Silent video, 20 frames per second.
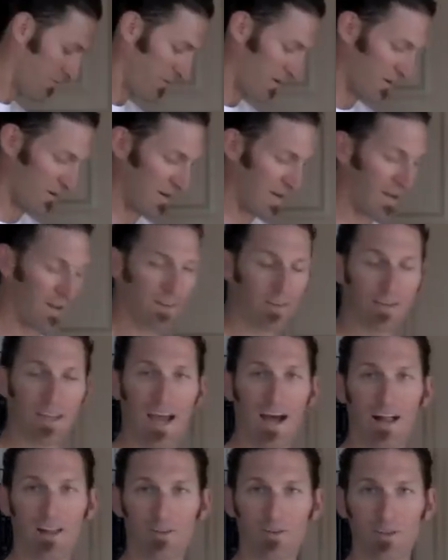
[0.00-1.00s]
figuring out
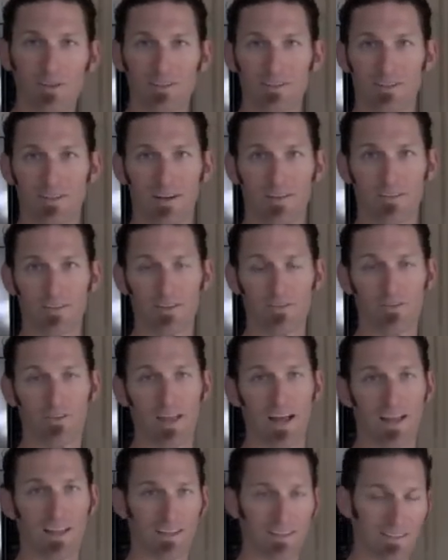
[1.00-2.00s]
calories and everything for
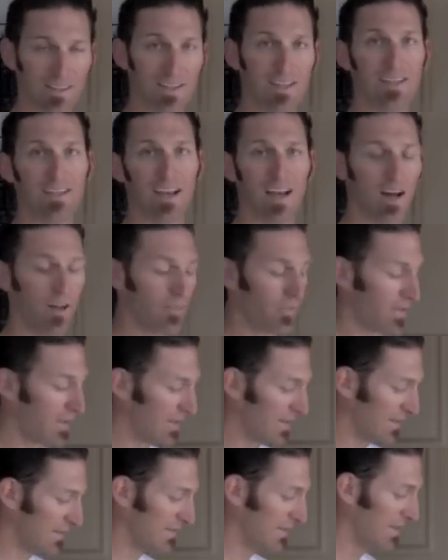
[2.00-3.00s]
that. Let's eat healthy,
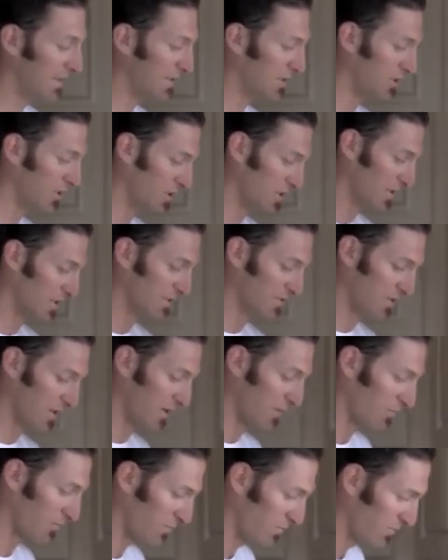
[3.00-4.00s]
let's eat good, let's
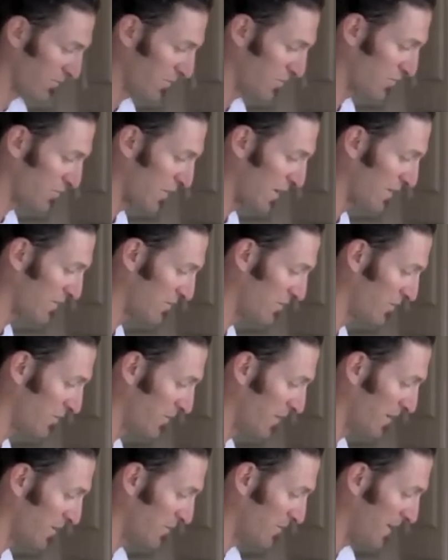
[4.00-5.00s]
not stress too
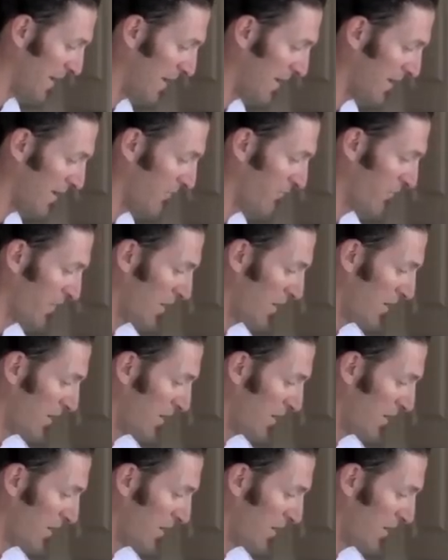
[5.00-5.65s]
much about it.